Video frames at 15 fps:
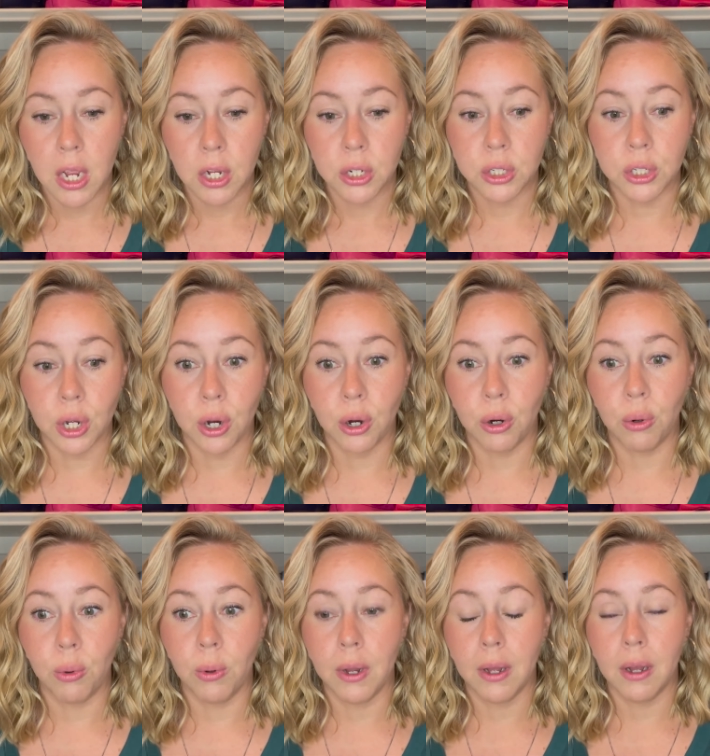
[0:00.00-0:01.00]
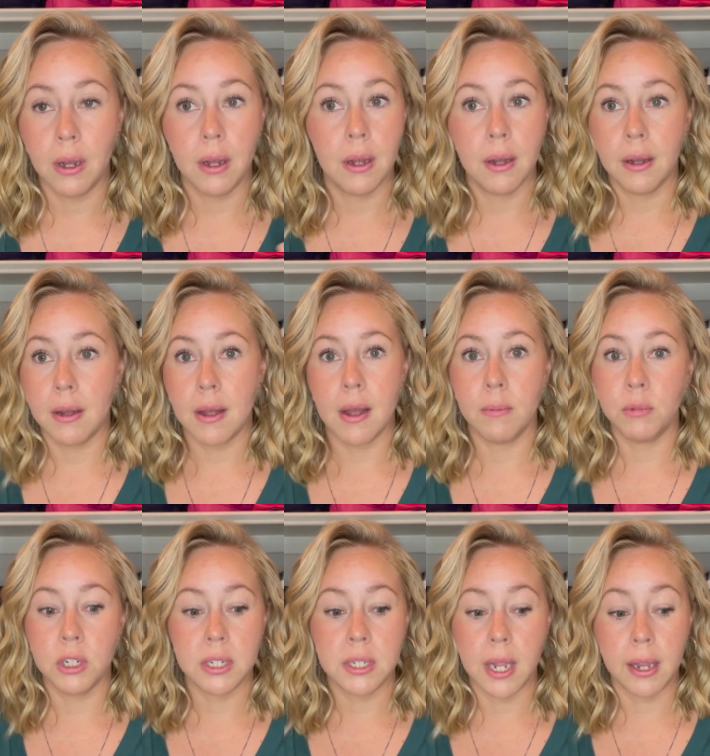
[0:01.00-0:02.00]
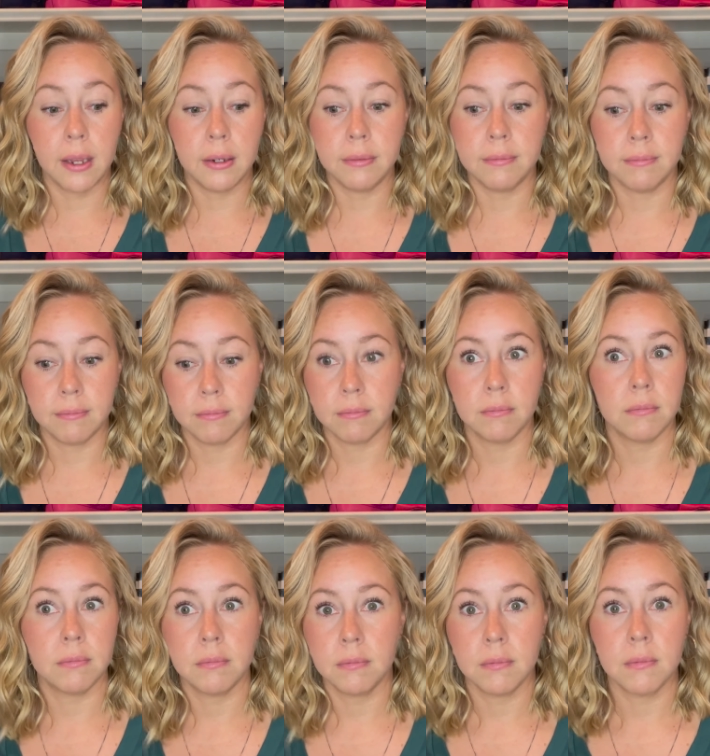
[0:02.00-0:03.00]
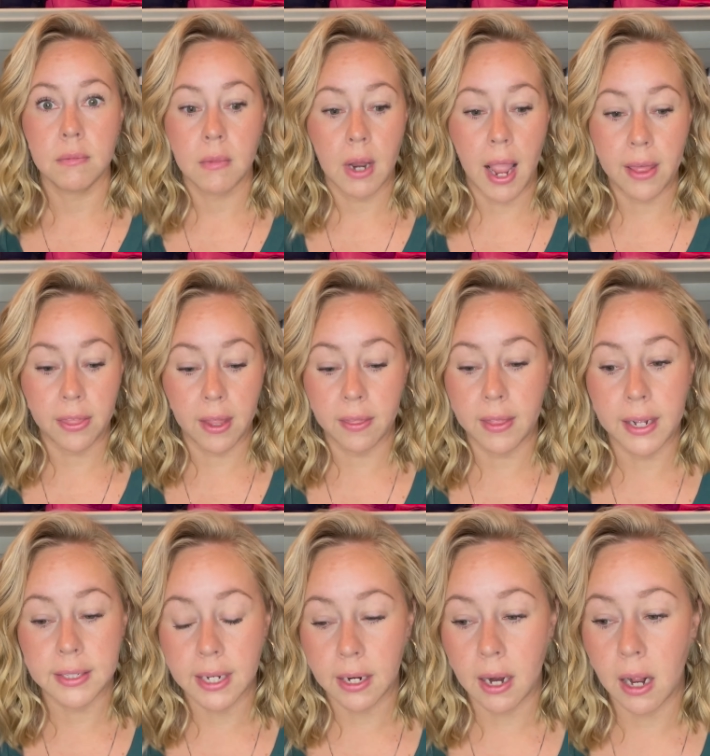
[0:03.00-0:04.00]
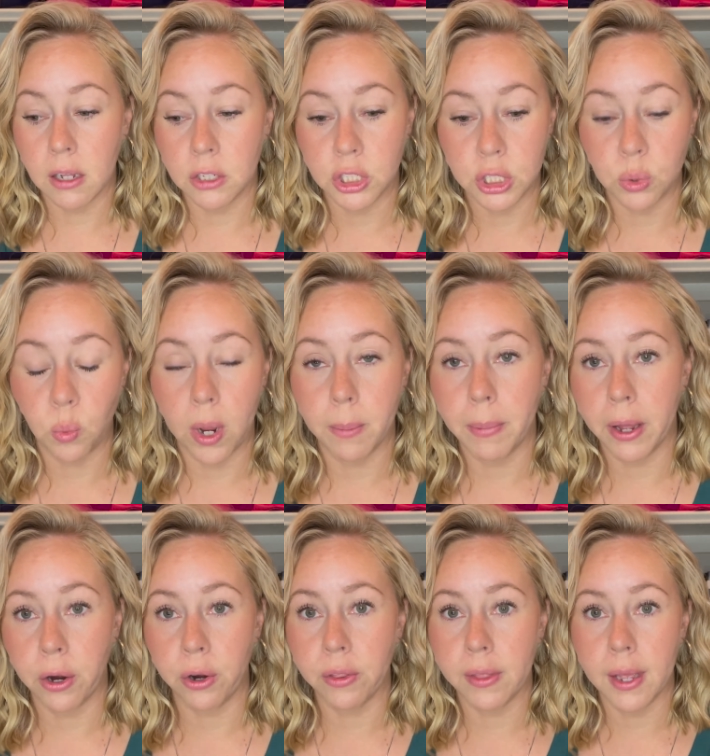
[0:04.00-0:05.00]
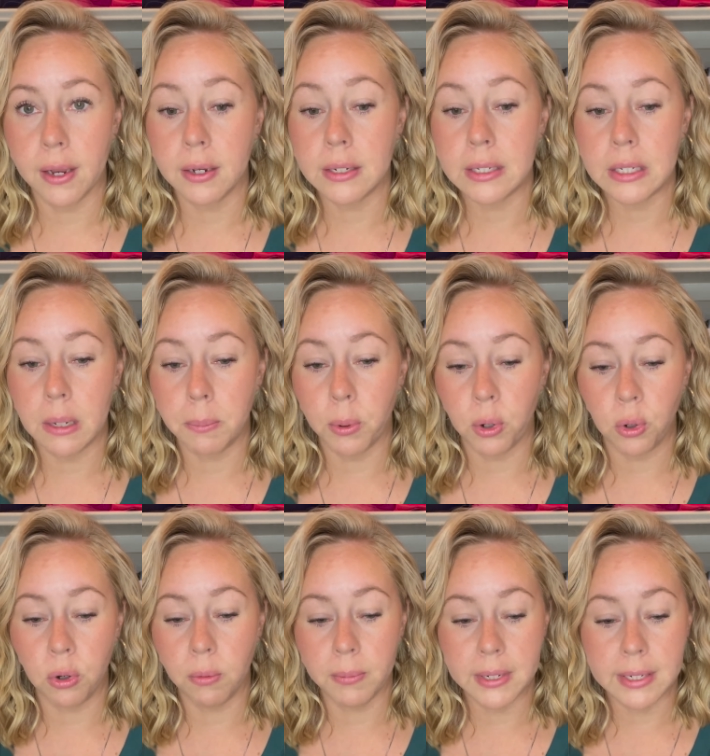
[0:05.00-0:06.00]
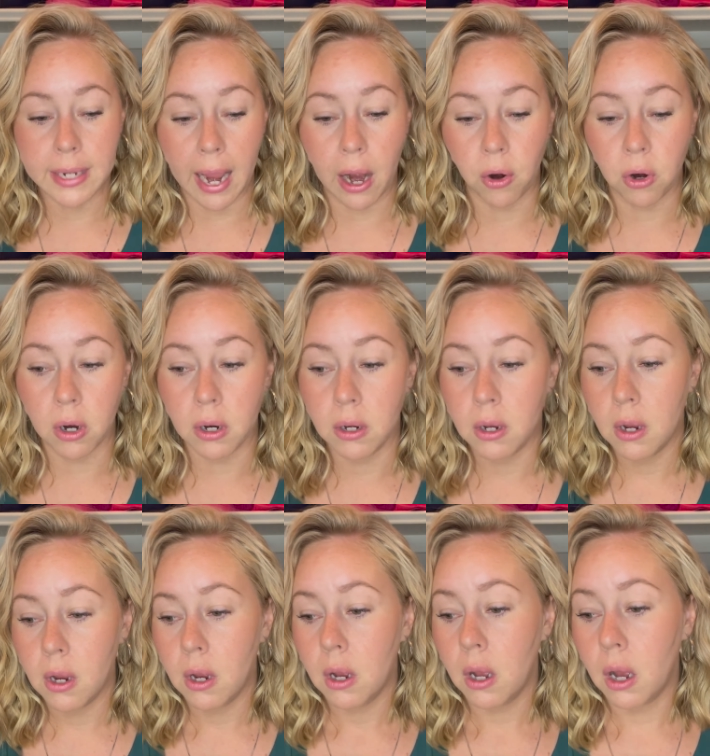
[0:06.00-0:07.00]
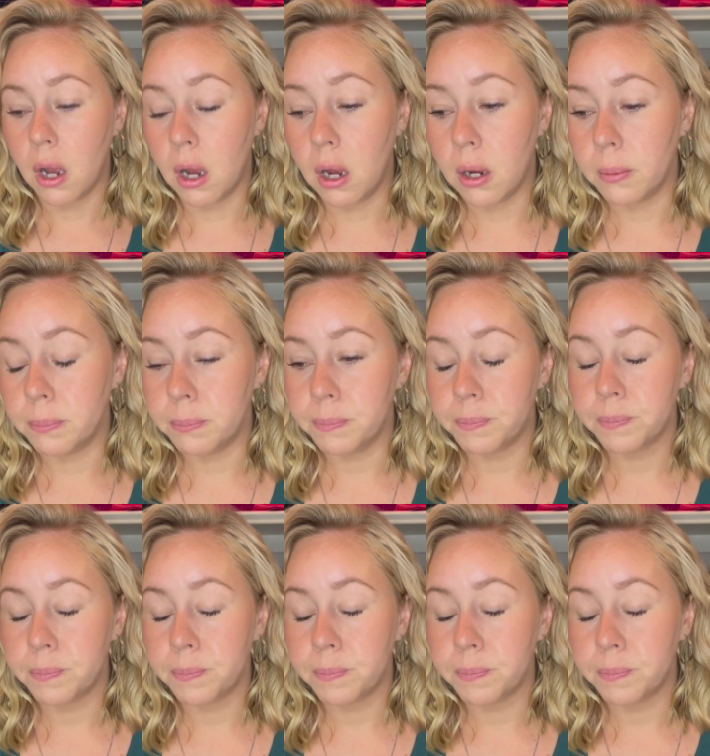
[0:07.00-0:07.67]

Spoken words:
So I'm just saying, I think that technology is way better than typical mascara. What